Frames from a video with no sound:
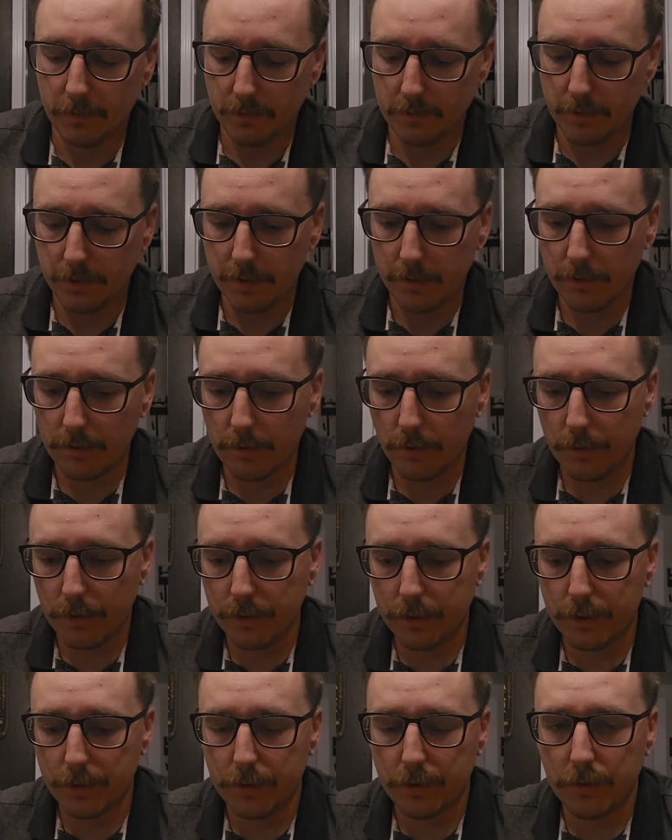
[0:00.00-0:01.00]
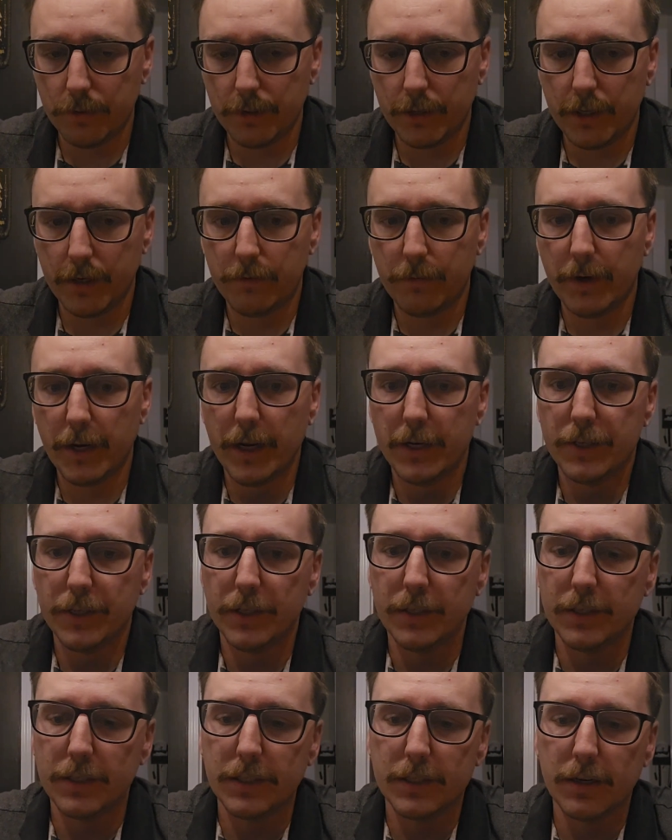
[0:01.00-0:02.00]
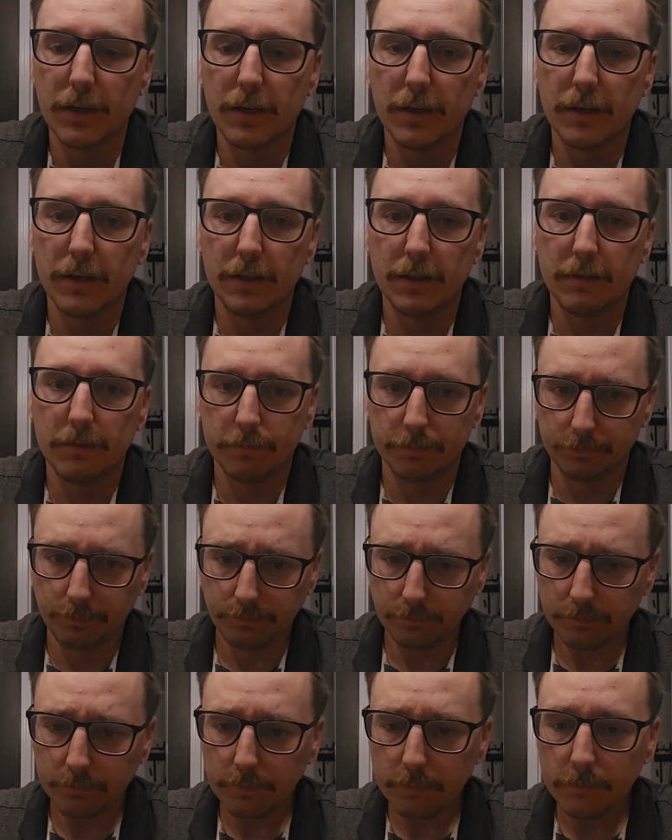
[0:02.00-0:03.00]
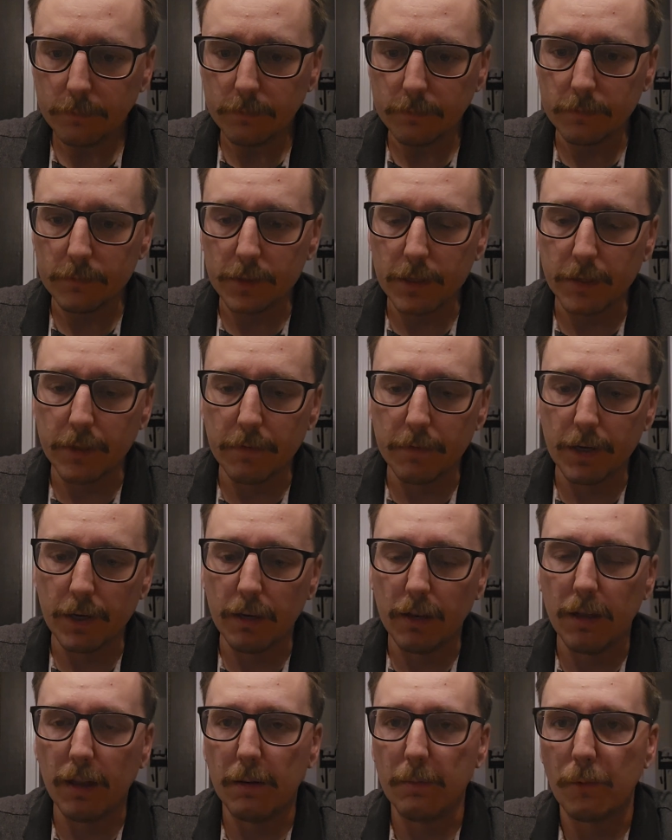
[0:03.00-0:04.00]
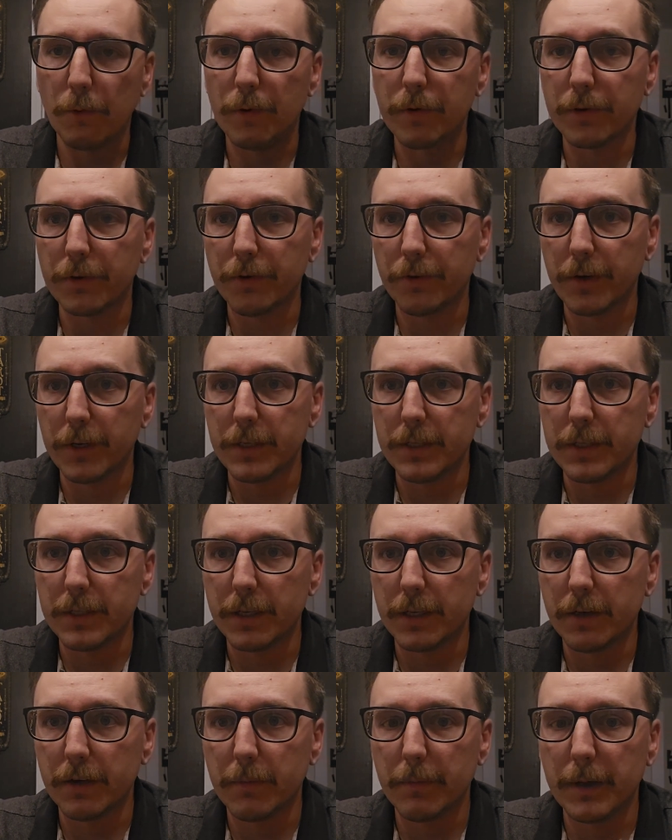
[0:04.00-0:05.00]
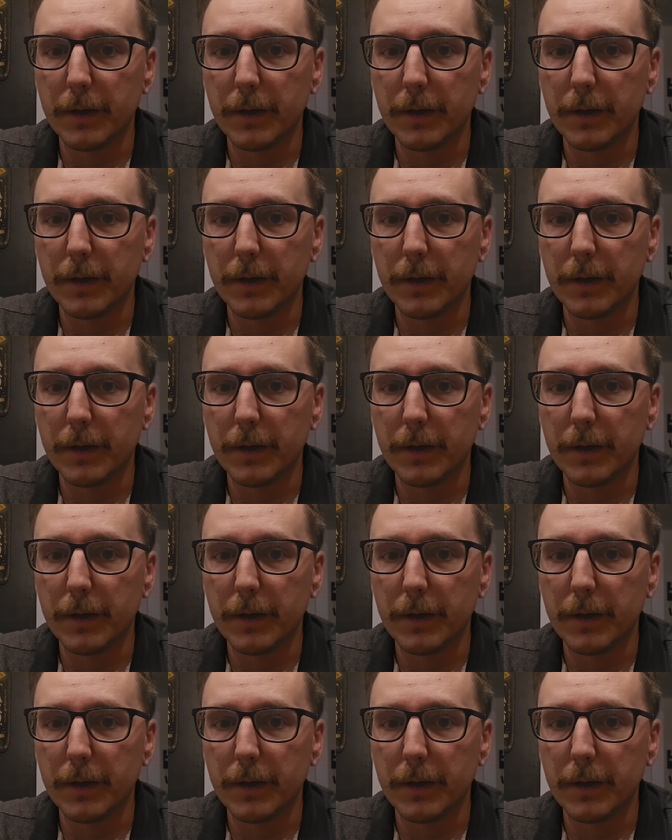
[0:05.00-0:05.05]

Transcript: Now going to a ratchet and socket, you've got a lot more degrees there